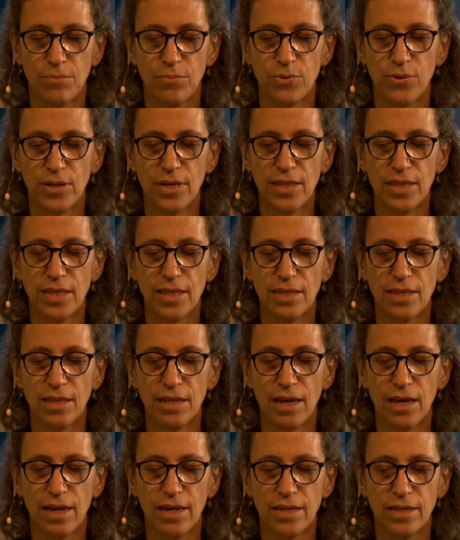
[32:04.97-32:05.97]
Breathing the
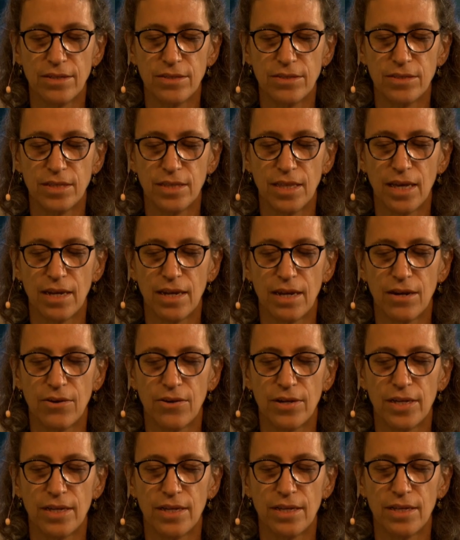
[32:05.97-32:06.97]
light into that
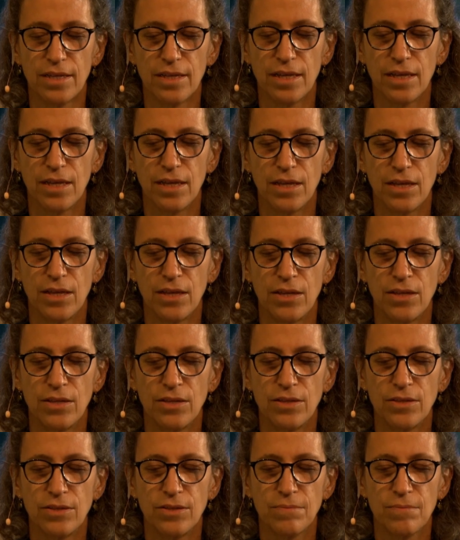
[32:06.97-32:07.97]
area,
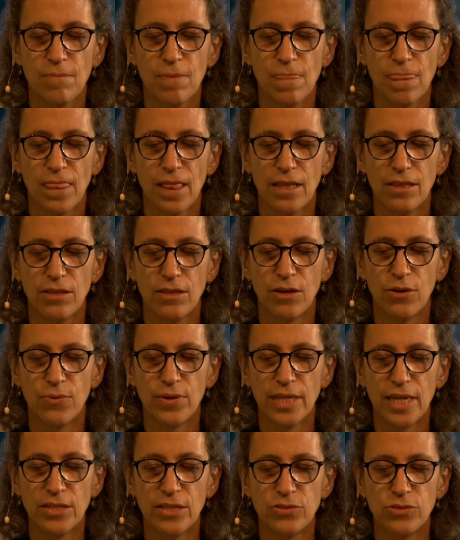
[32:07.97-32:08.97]

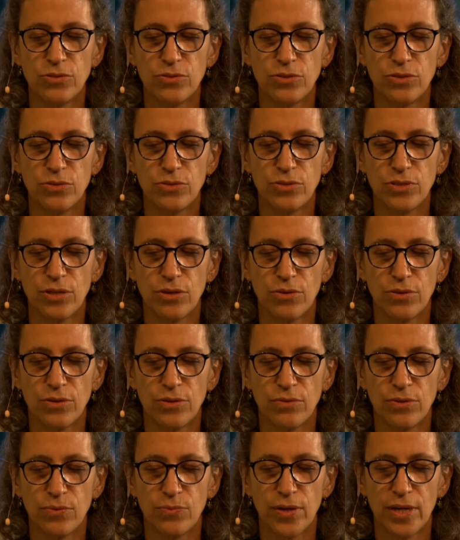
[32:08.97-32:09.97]
knowing as you do so,
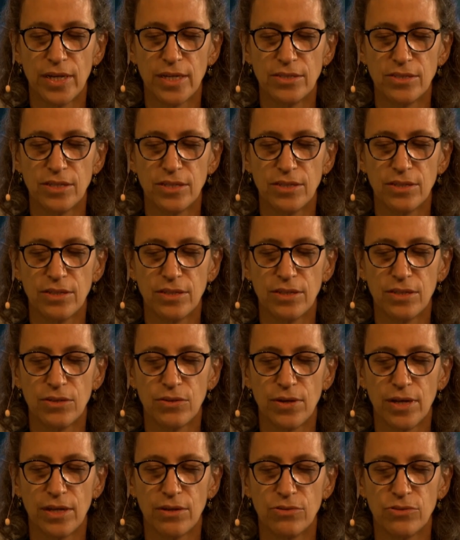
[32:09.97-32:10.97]
you are raising
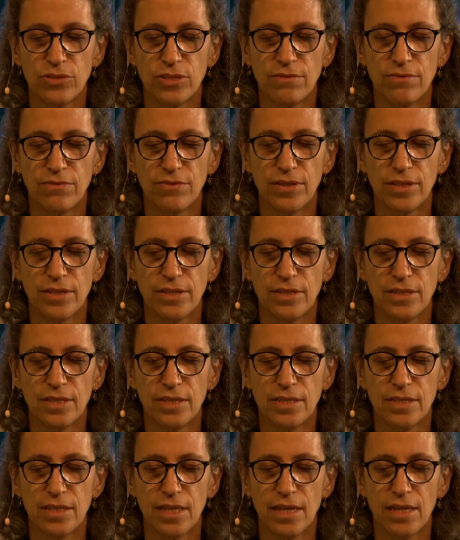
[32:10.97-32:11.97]
your energy field
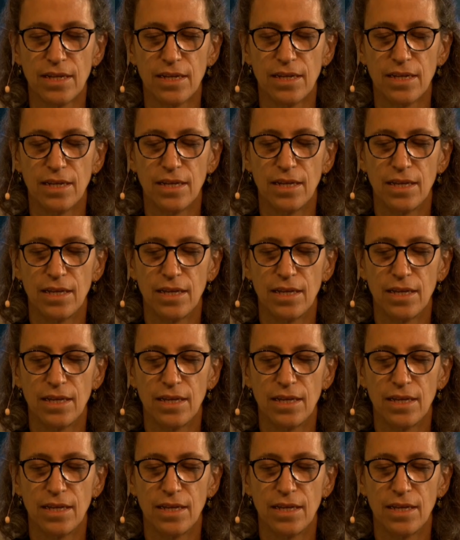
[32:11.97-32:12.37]
as that